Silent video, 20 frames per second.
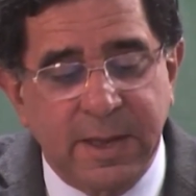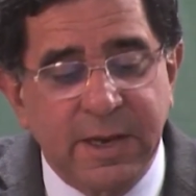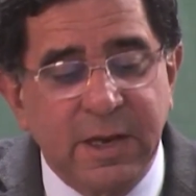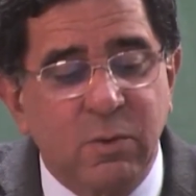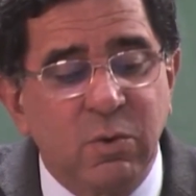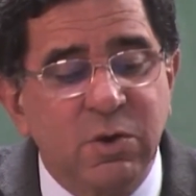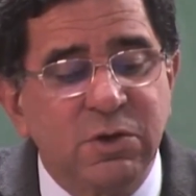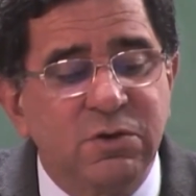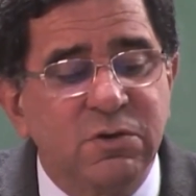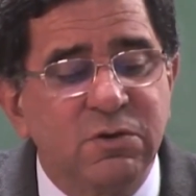
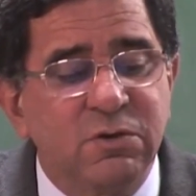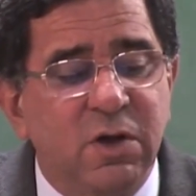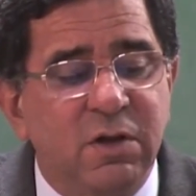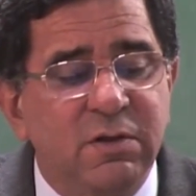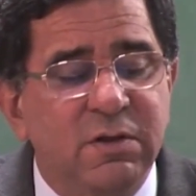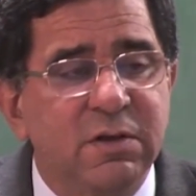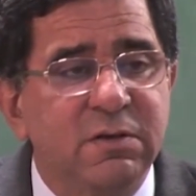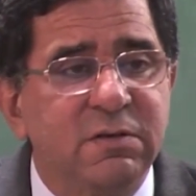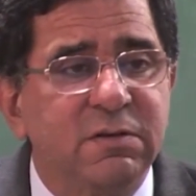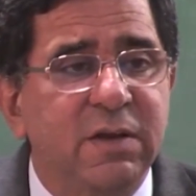Any questions
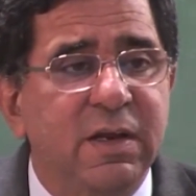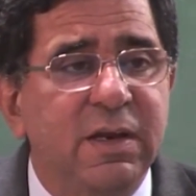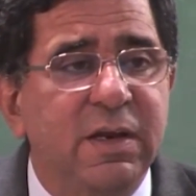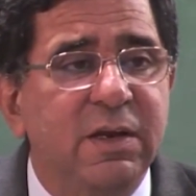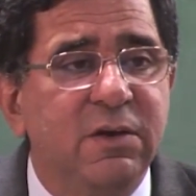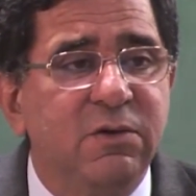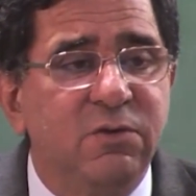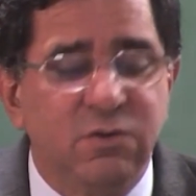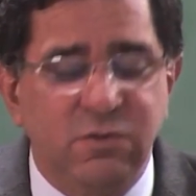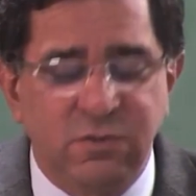on this?
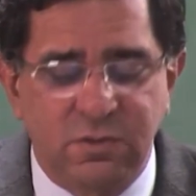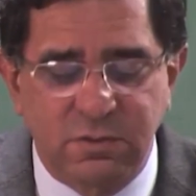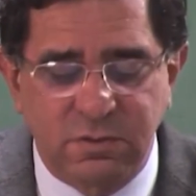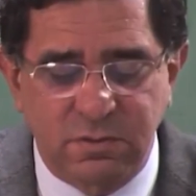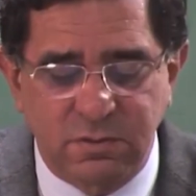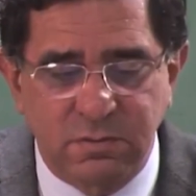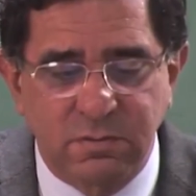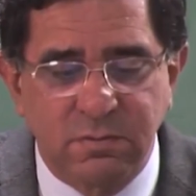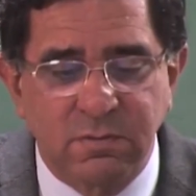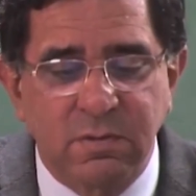Any issues?
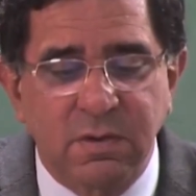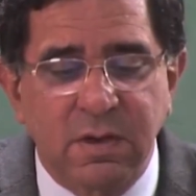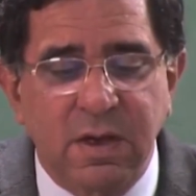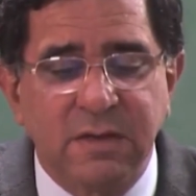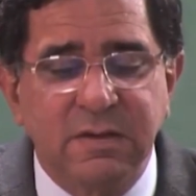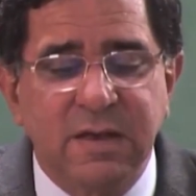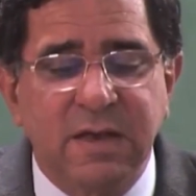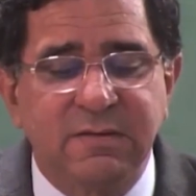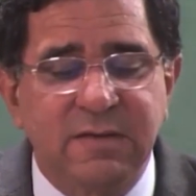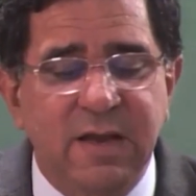
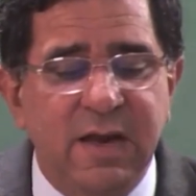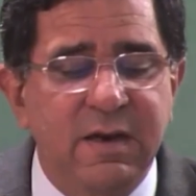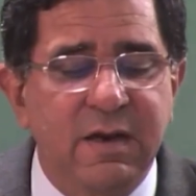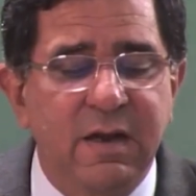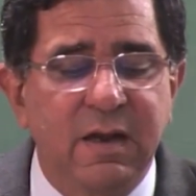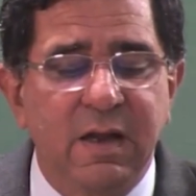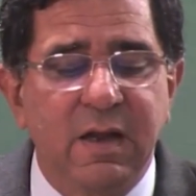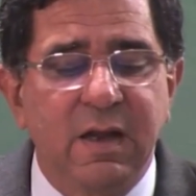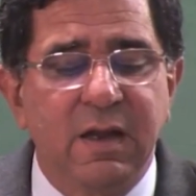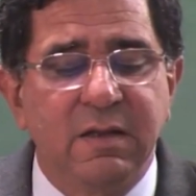As I
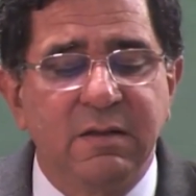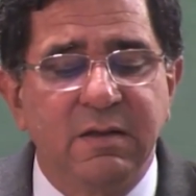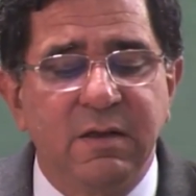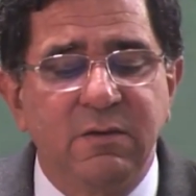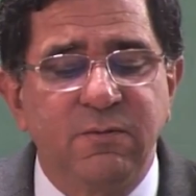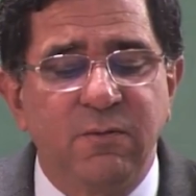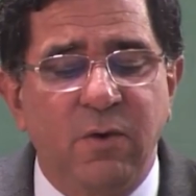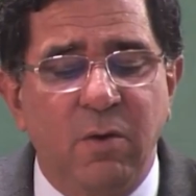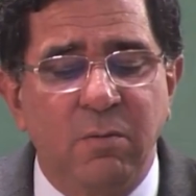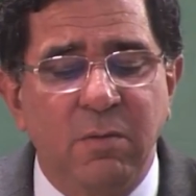said,
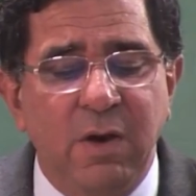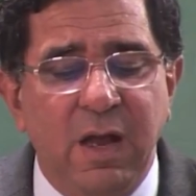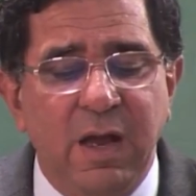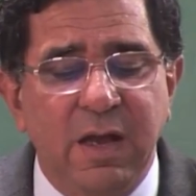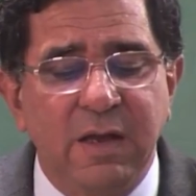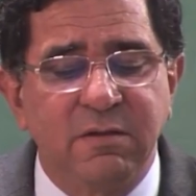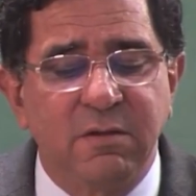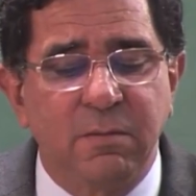this formula